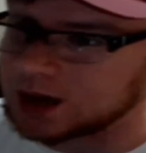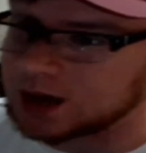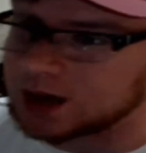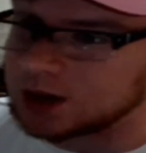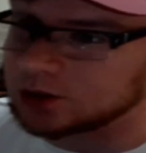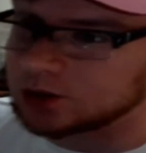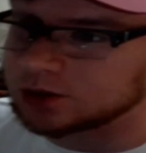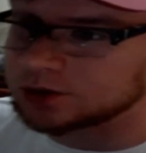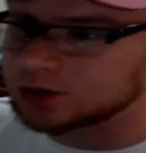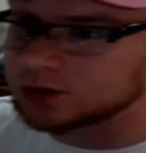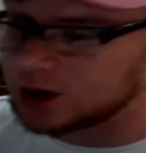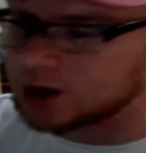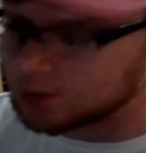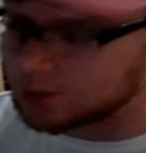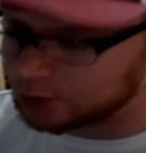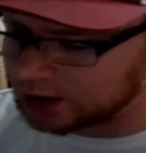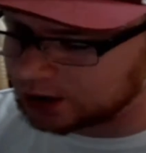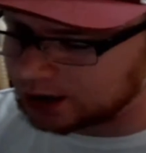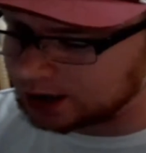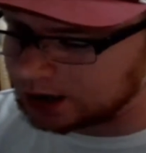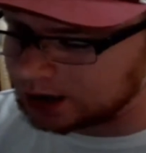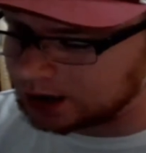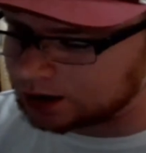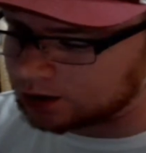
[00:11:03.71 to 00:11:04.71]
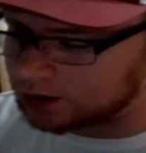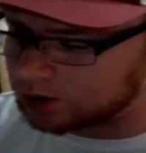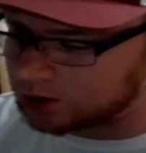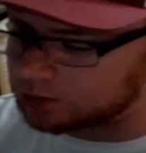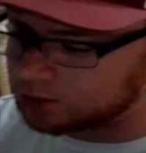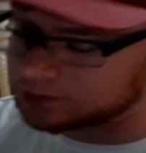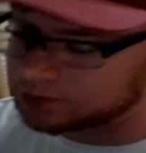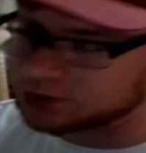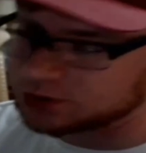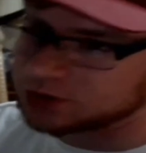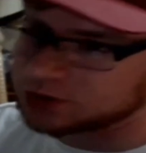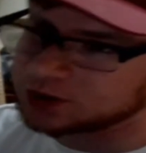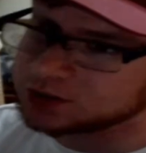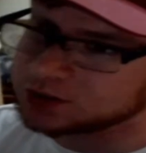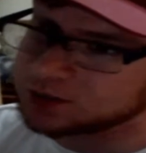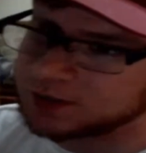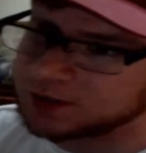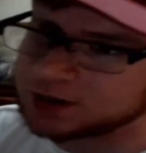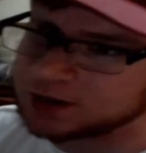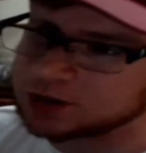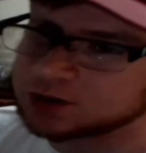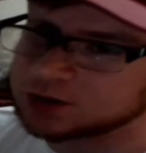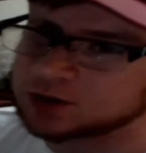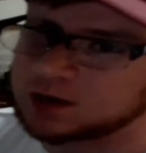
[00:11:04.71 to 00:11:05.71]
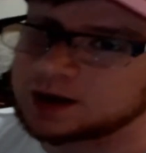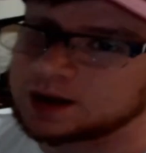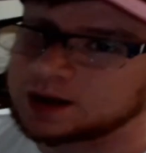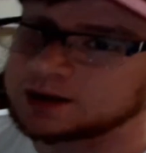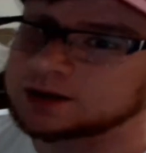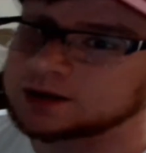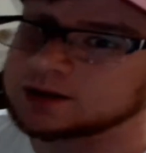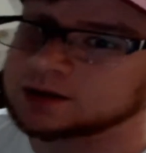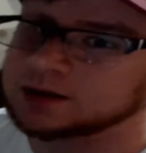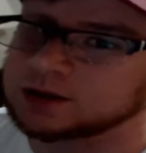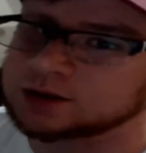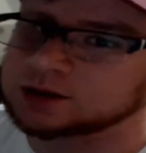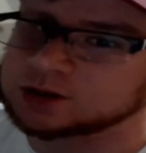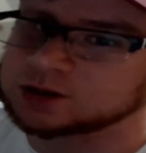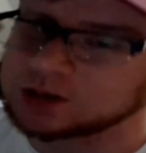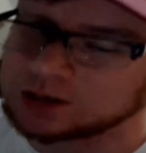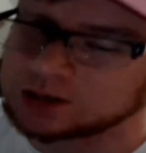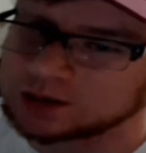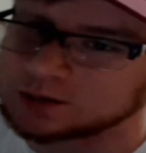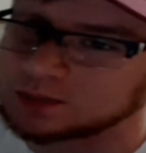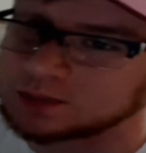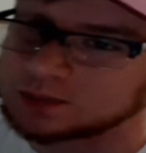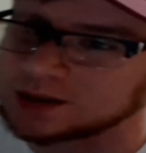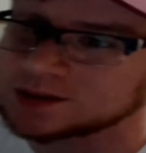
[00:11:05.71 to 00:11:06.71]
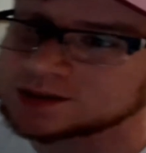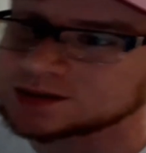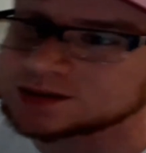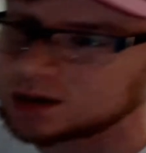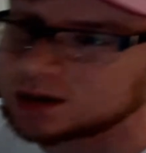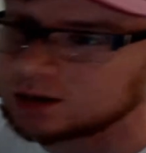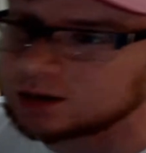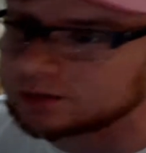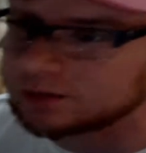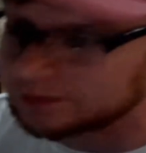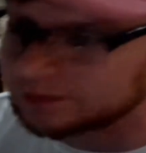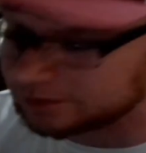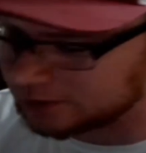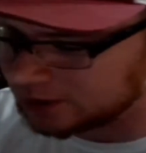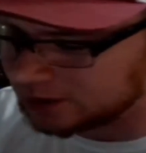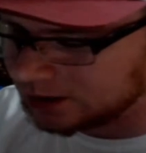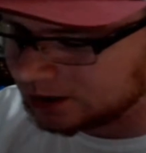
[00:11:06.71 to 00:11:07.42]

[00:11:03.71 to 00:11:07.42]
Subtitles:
I looked it up when I got home just to make sure I didn't get cheated myself.